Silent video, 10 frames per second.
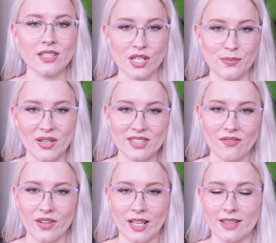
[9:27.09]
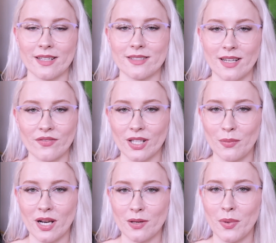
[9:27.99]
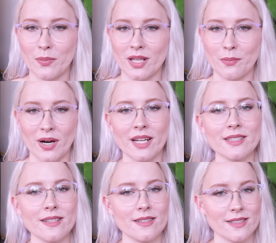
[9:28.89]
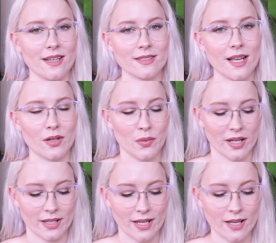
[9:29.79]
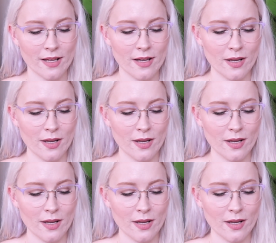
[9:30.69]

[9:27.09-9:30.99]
just because I feel like that's definitely one of the popular brands that sells out quickly.